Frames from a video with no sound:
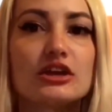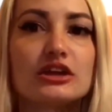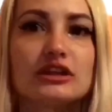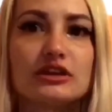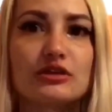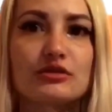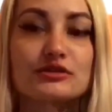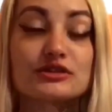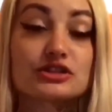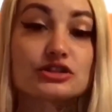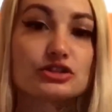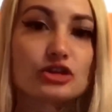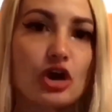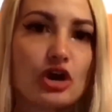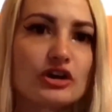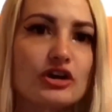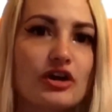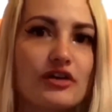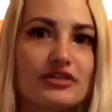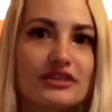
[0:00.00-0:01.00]

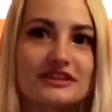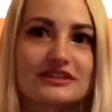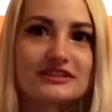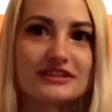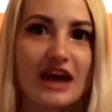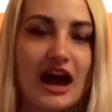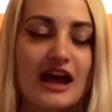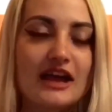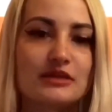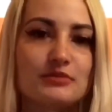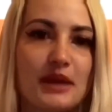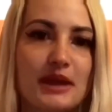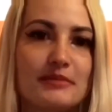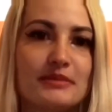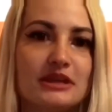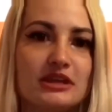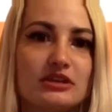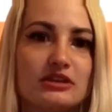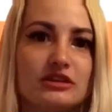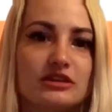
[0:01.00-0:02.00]
start on the side,
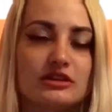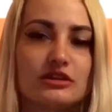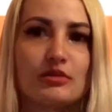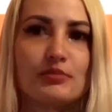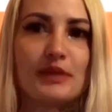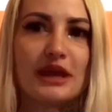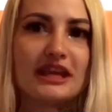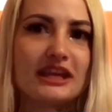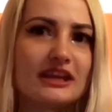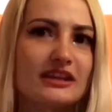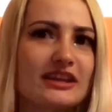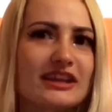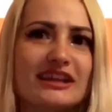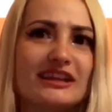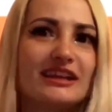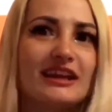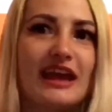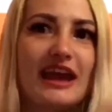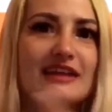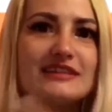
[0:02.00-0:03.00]
maybe, making like
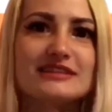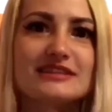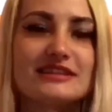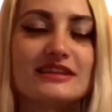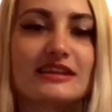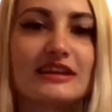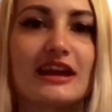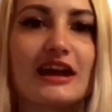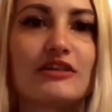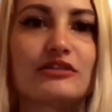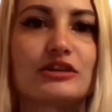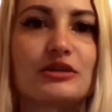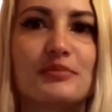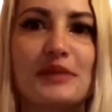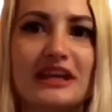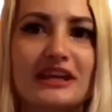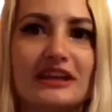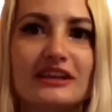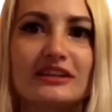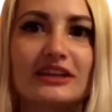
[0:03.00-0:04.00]
an Etsy account or
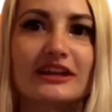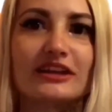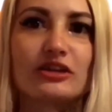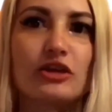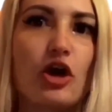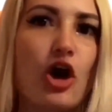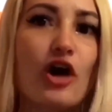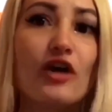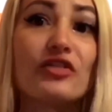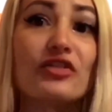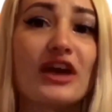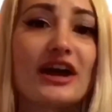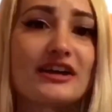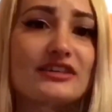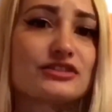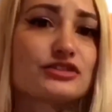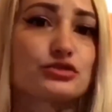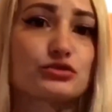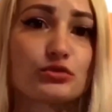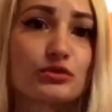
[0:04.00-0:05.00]
making like an online
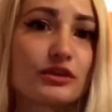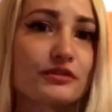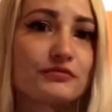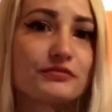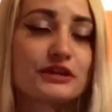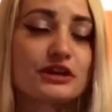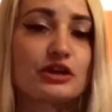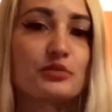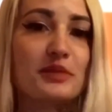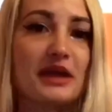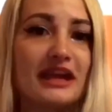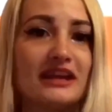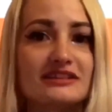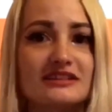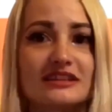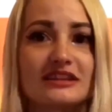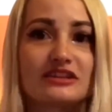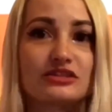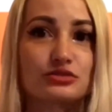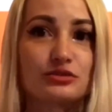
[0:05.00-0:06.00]
store for your
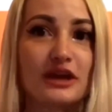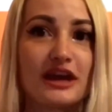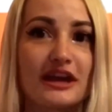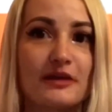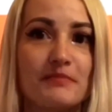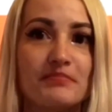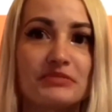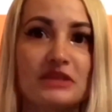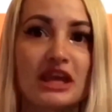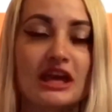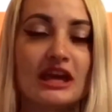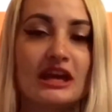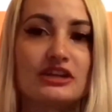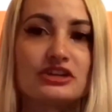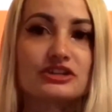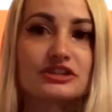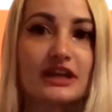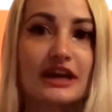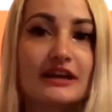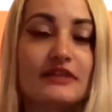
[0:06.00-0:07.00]
paintings, right? And
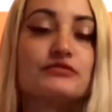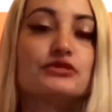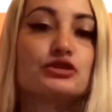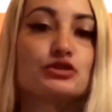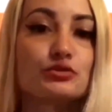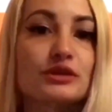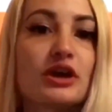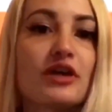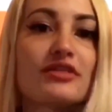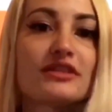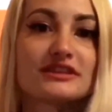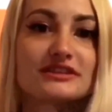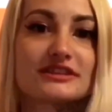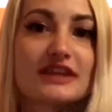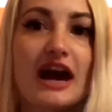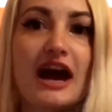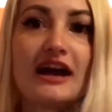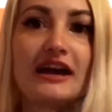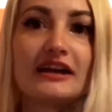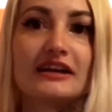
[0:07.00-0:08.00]
just kind of do it on the
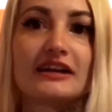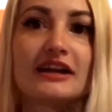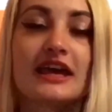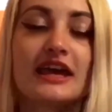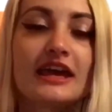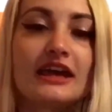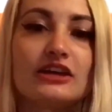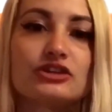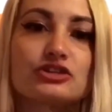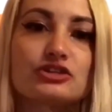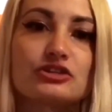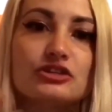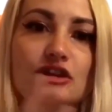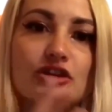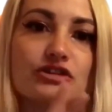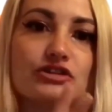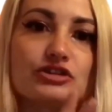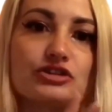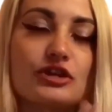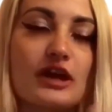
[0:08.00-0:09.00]
side and
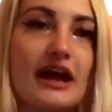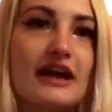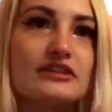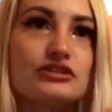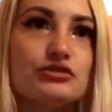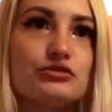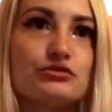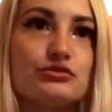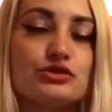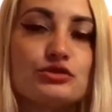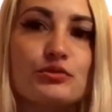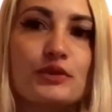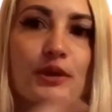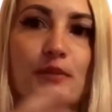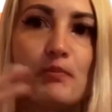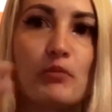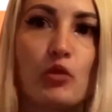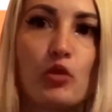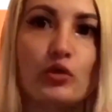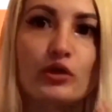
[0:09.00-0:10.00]
try to do it
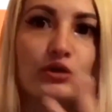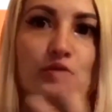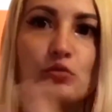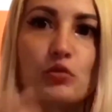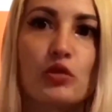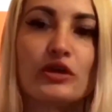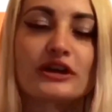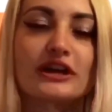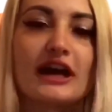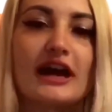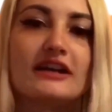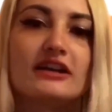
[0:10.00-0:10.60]
more and more, kind